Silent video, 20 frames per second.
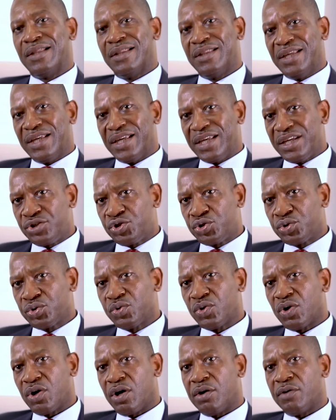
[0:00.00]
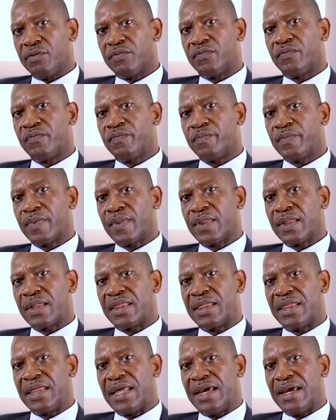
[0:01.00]
The issue of
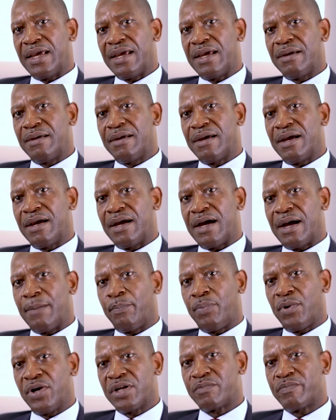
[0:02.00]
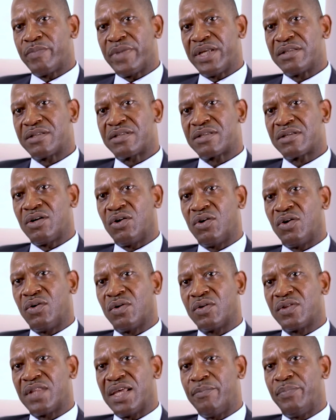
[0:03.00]
their appointment
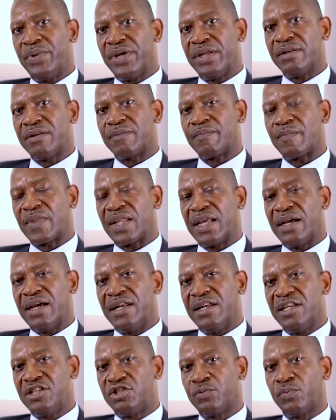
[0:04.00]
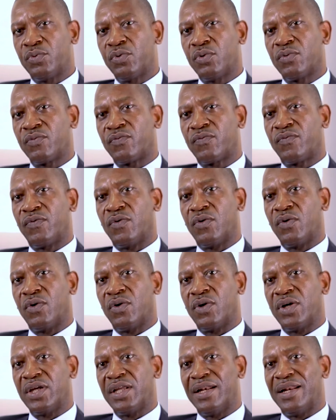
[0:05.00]
or their being eligible
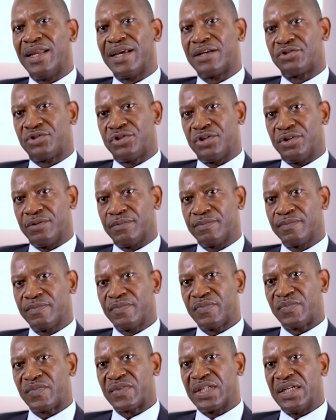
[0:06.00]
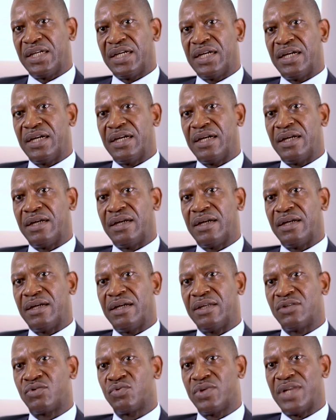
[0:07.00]
for election
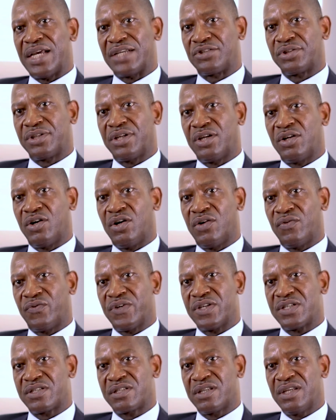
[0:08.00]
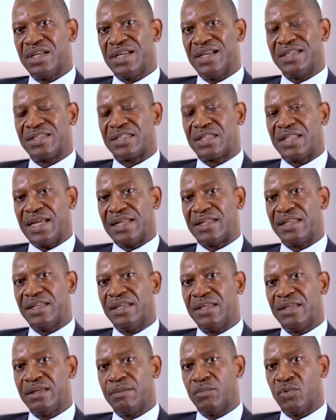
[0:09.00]
to national office is
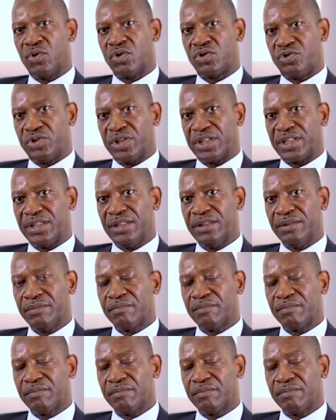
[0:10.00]
slightly more tricky.